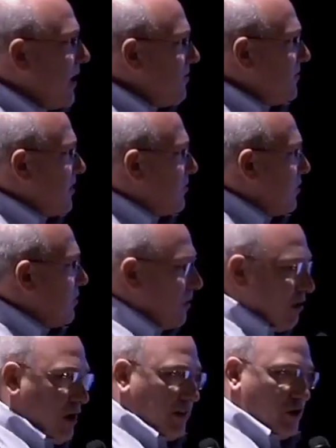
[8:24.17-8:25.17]
Isn't it true
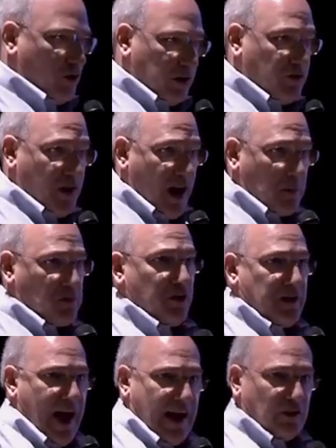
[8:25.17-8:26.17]
that all the good jobs
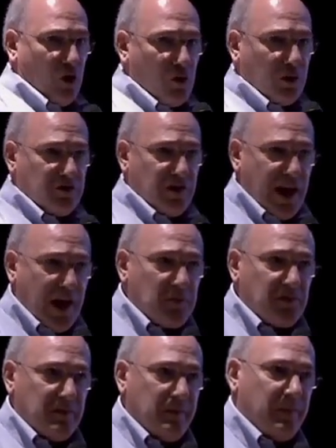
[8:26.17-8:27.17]
are not local
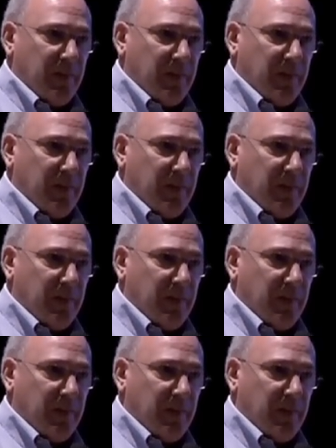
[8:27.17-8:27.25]
jobs?